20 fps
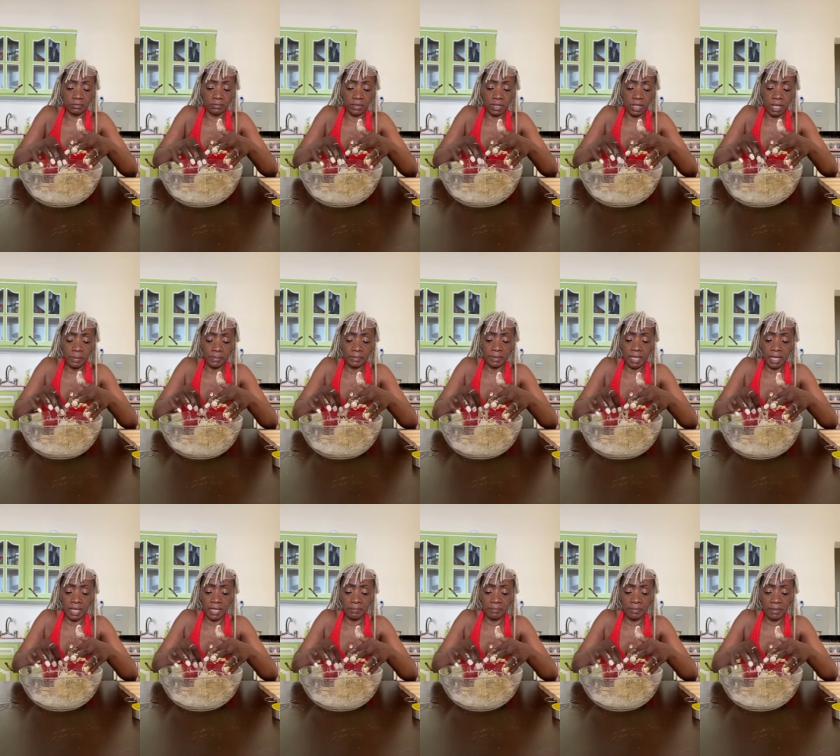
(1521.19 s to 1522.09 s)

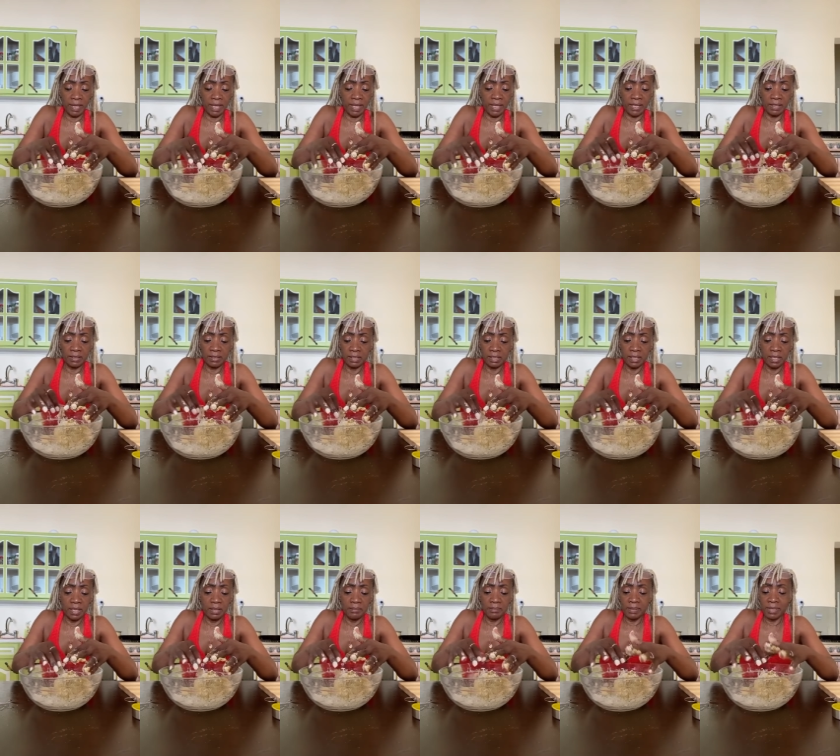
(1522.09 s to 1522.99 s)
Lots of
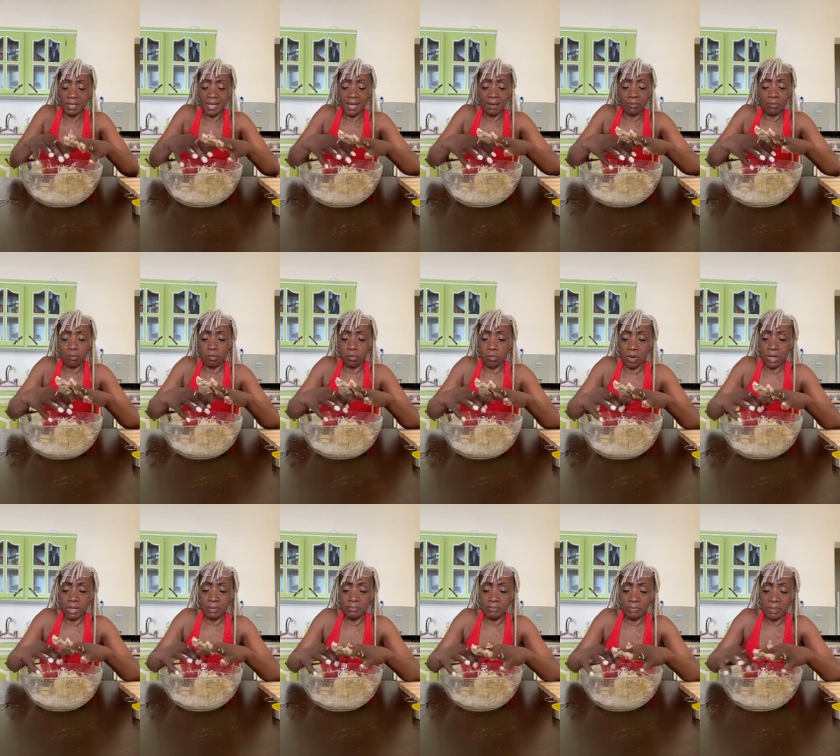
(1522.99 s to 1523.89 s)

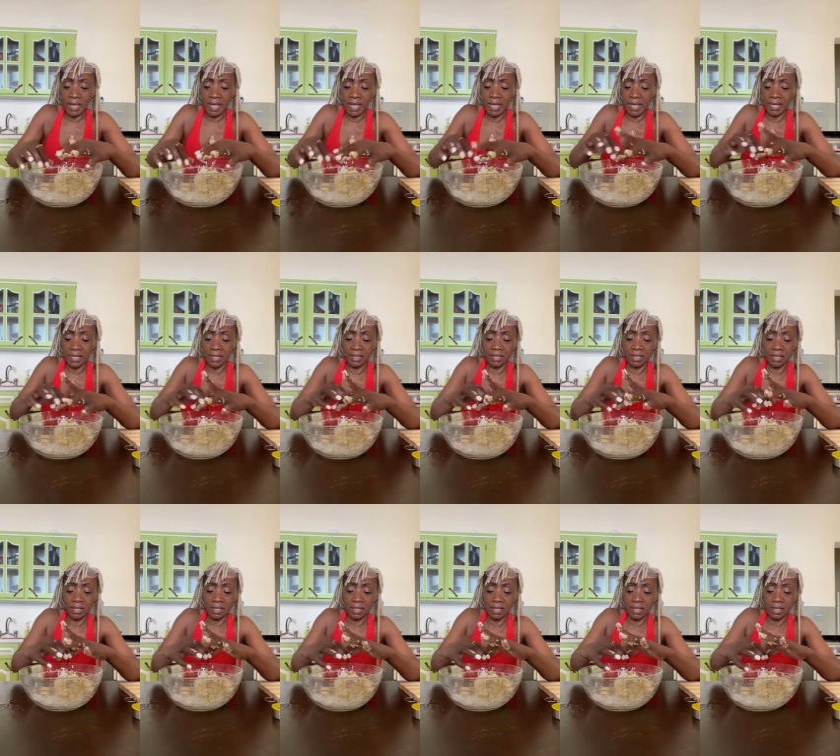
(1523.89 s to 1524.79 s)
focus on the
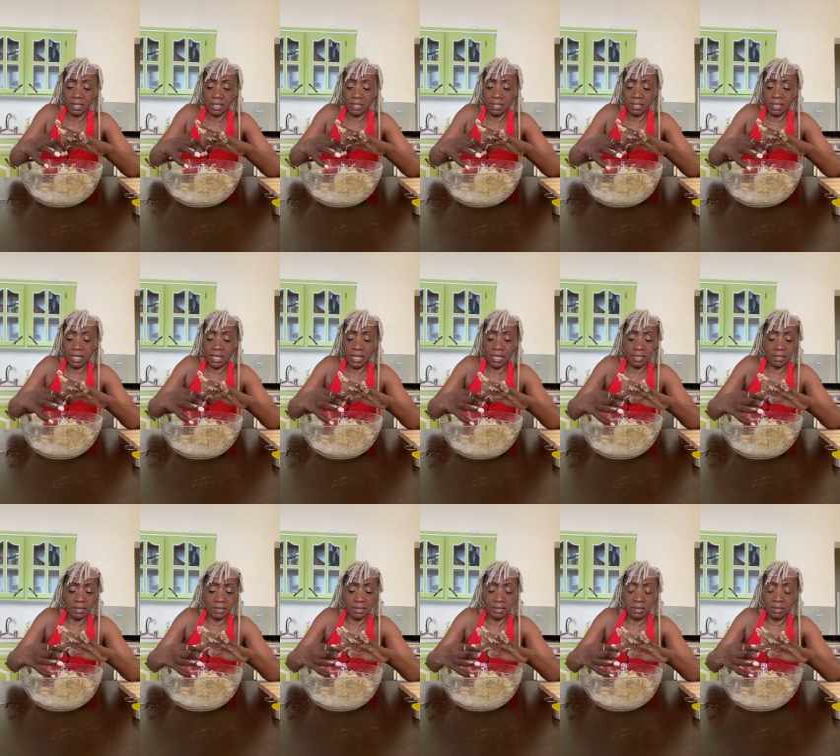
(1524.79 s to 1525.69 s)
breathing
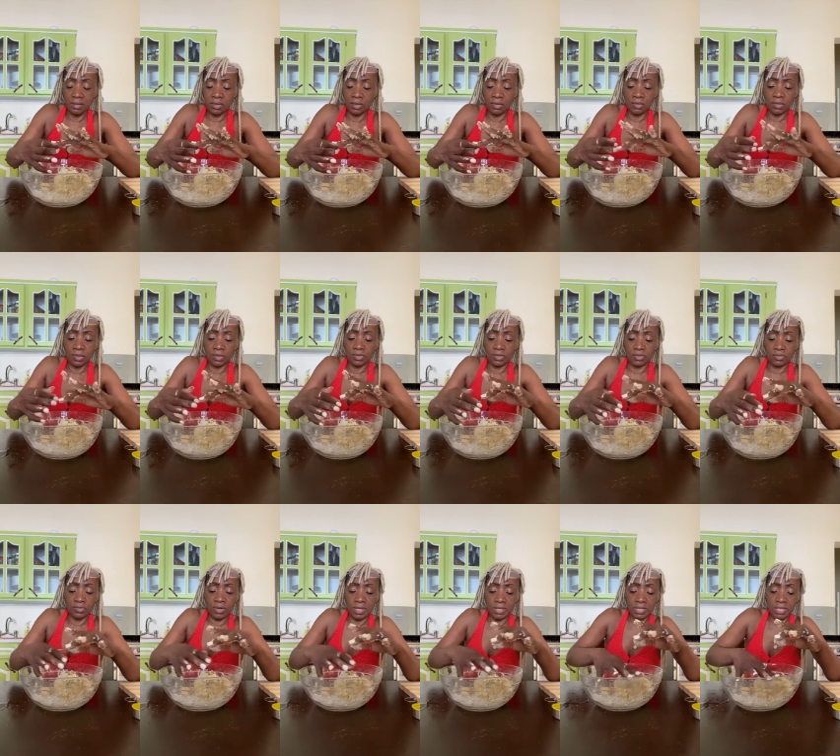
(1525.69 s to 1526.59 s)
each day. That's
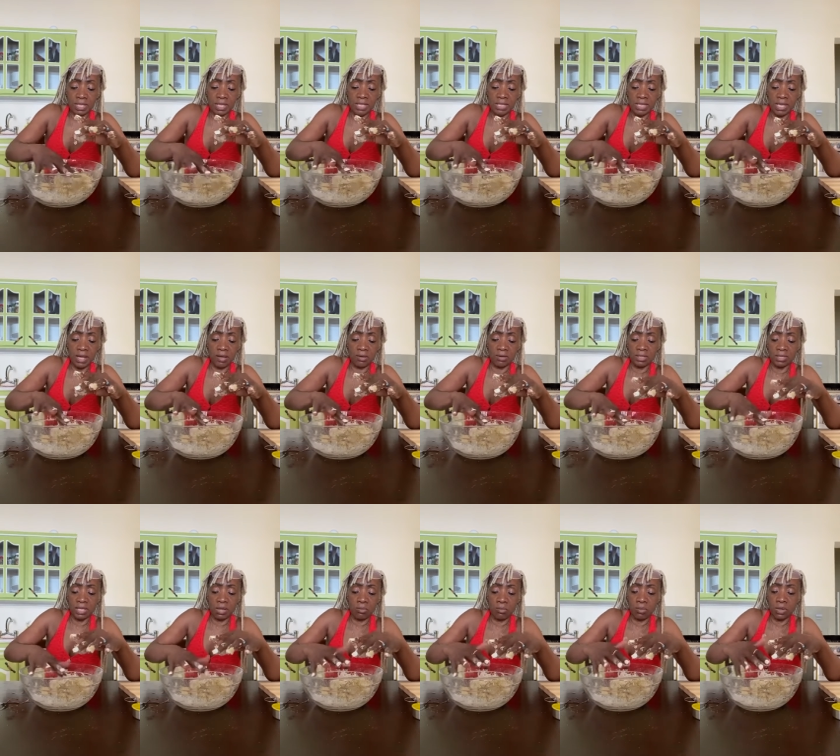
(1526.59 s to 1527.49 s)
very good.
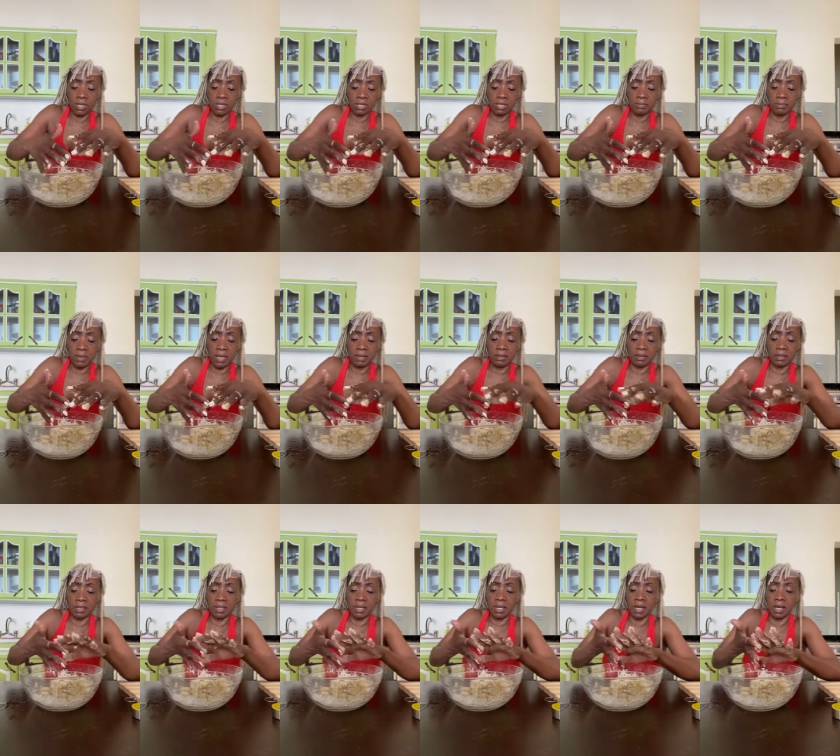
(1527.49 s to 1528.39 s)
And the water.
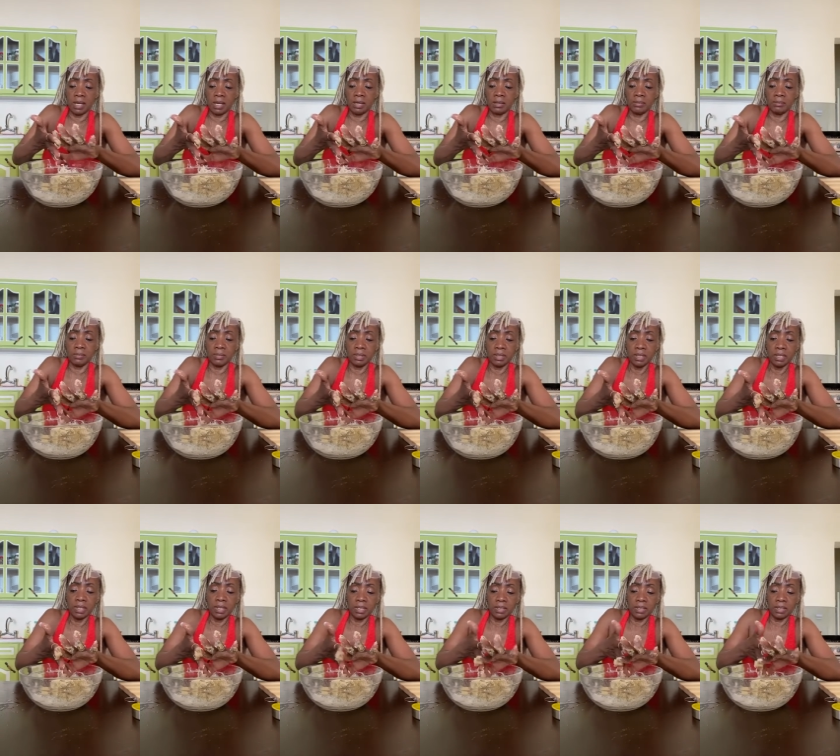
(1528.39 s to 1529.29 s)
Yes,
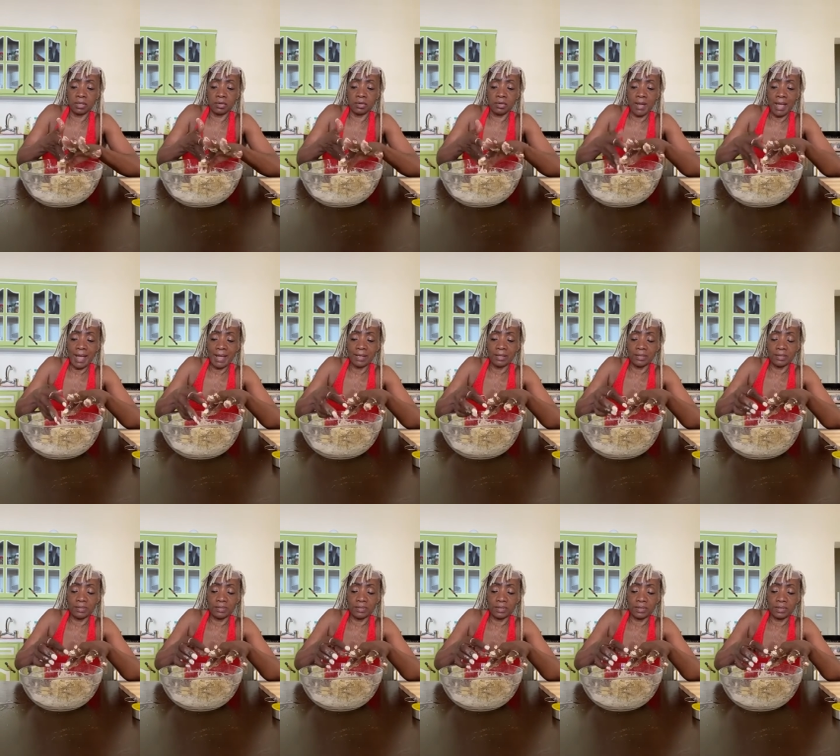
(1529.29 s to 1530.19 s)
that makes a
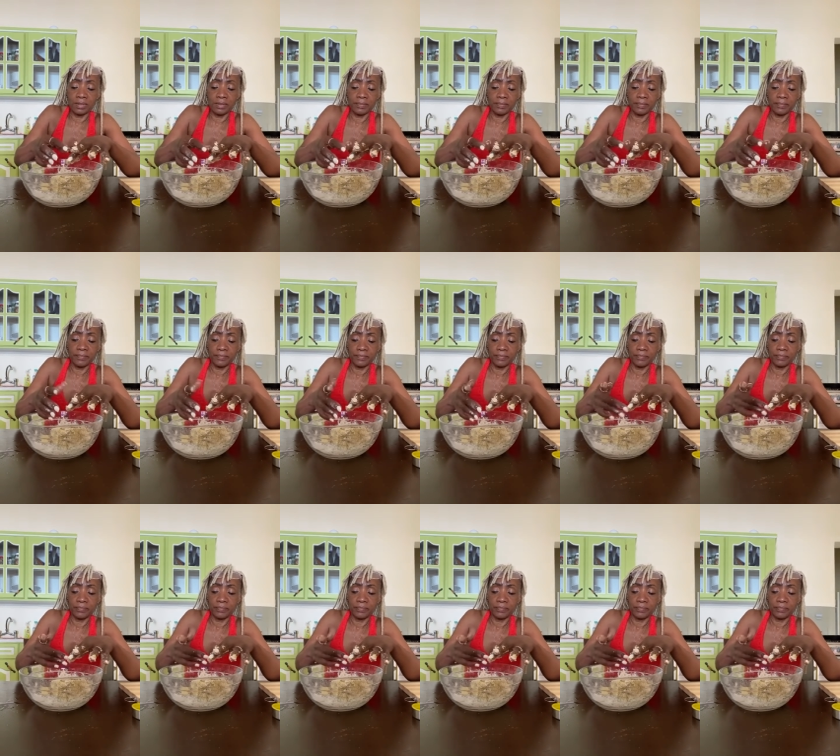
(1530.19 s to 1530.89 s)
big difference.